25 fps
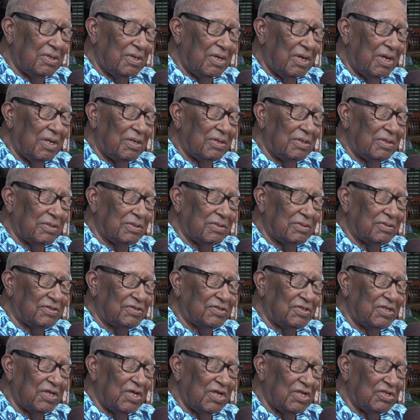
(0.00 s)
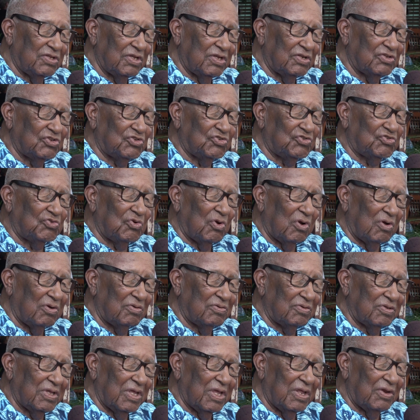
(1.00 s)
and at the stage I
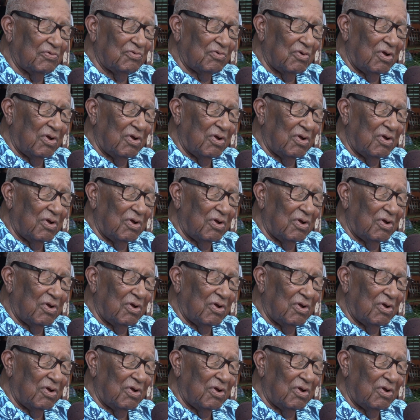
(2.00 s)
struggled to get